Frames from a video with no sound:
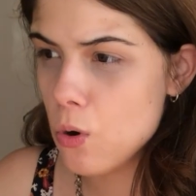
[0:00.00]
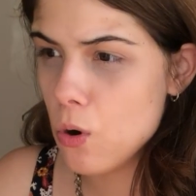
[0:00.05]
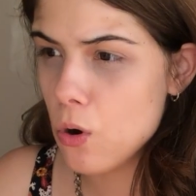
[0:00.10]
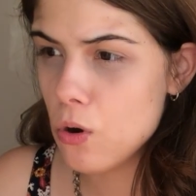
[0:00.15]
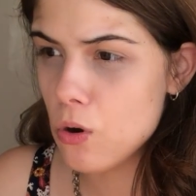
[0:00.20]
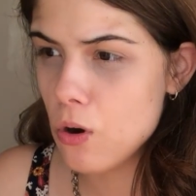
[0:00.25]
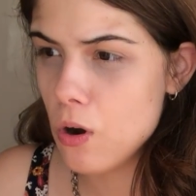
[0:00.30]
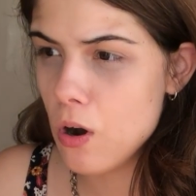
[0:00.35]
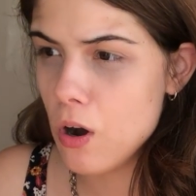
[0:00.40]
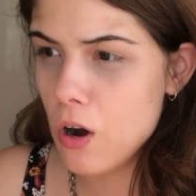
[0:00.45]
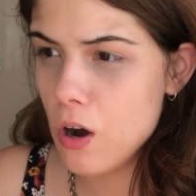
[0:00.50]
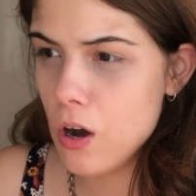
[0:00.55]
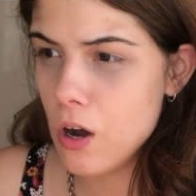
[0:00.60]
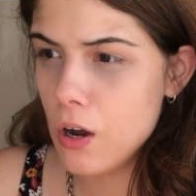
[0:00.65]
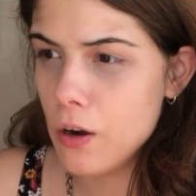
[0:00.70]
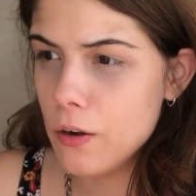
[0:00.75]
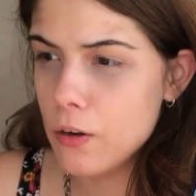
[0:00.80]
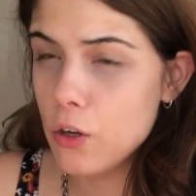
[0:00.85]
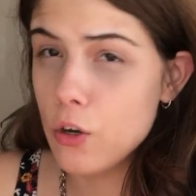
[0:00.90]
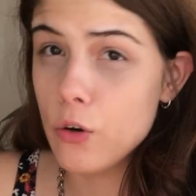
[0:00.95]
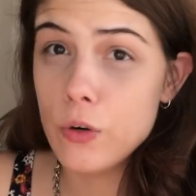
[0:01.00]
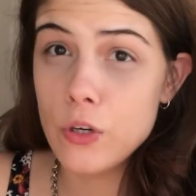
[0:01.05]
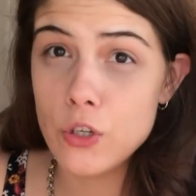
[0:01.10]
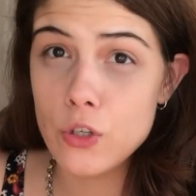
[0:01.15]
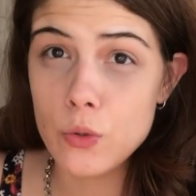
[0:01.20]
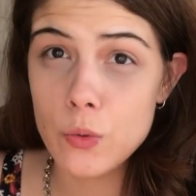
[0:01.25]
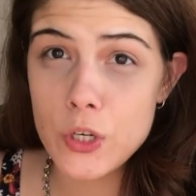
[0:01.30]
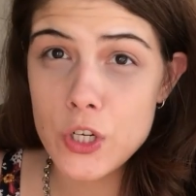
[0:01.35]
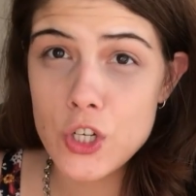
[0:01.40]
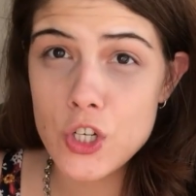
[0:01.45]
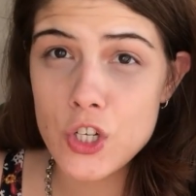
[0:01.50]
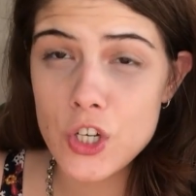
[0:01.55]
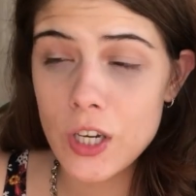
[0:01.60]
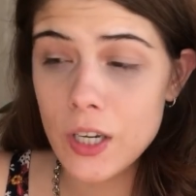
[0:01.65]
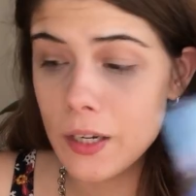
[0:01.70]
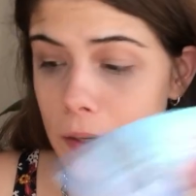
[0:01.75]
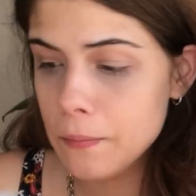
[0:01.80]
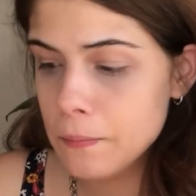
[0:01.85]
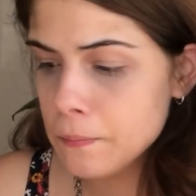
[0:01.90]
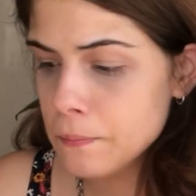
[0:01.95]
more on your
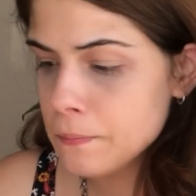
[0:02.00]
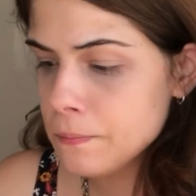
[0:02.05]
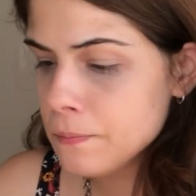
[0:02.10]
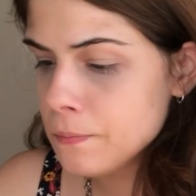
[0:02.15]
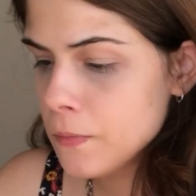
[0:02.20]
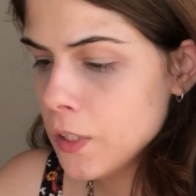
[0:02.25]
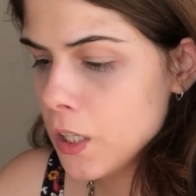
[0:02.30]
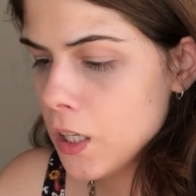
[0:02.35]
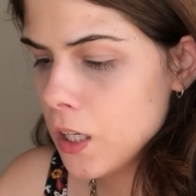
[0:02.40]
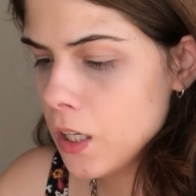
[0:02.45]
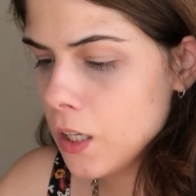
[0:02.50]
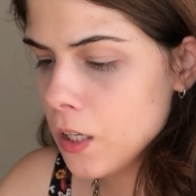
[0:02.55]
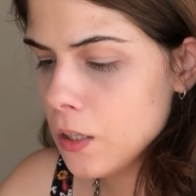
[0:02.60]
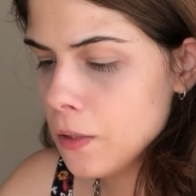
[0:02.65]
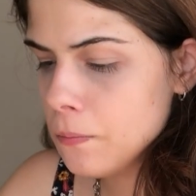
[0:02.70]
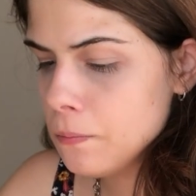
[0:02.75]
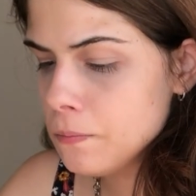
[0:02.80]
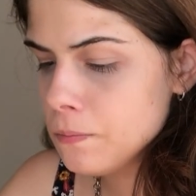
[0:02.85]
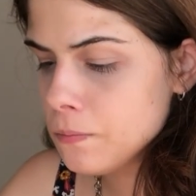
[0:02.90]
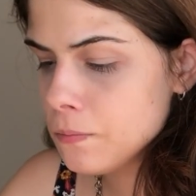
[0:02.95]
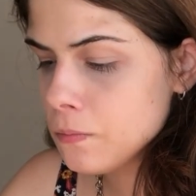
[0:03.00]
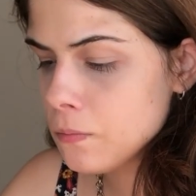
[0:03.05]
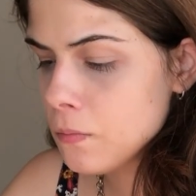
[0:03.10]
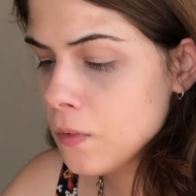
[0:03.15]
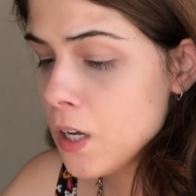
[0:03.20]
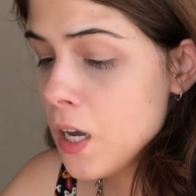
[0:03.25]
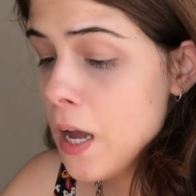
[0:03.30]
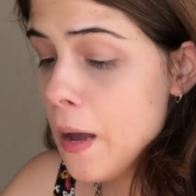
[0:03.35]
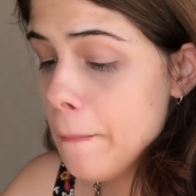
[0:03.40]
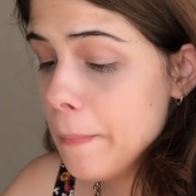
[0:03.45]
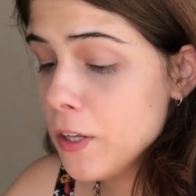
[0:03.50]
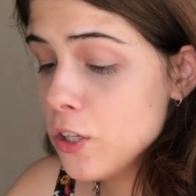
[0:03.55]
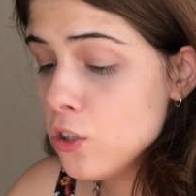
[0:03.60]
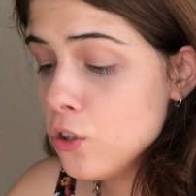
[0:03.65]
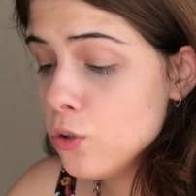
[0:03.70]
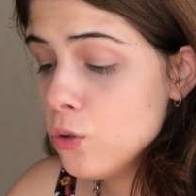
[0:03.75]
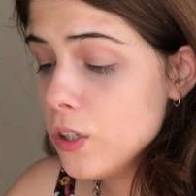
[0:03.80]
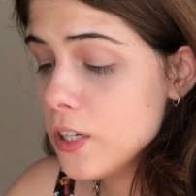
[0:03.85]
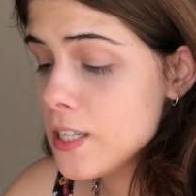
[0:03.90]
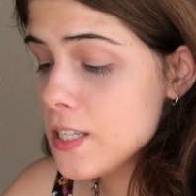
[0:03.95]
intuition here, but you
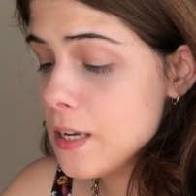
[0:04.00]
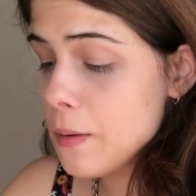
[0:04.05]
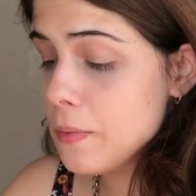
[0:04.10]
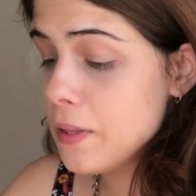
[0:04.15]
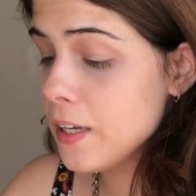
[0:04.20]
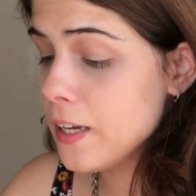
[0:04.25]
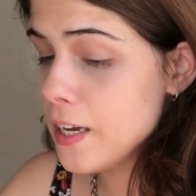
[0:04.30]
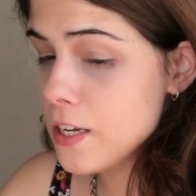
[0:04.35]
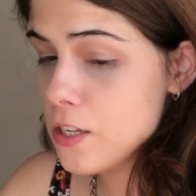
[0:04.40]
knew that something